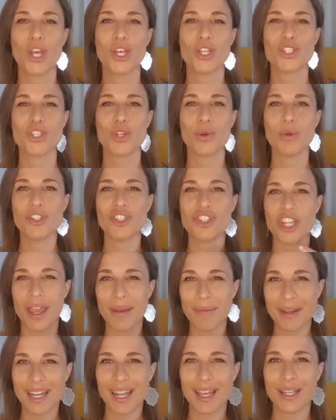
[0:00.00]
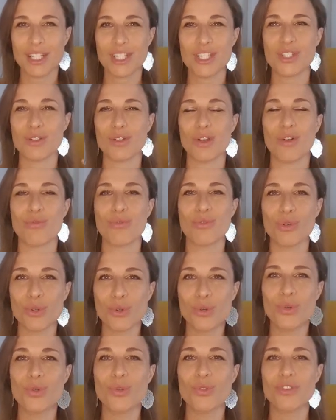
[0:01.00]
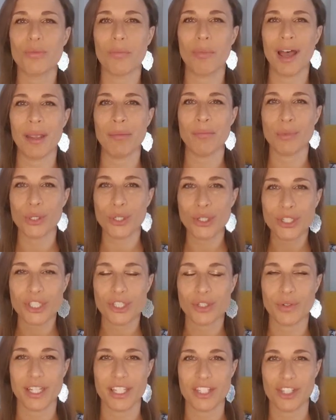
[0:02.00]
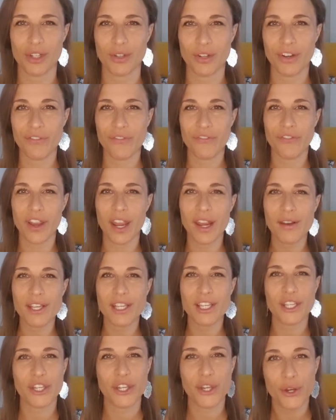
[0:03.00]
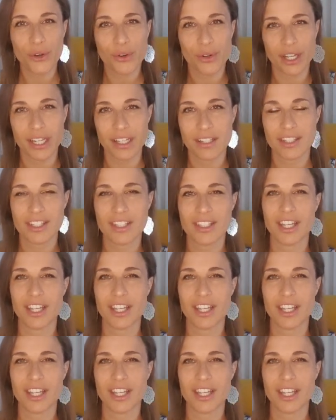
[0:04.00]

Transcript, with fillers: So a Gemini is ruled by Mercury, so they're very curious.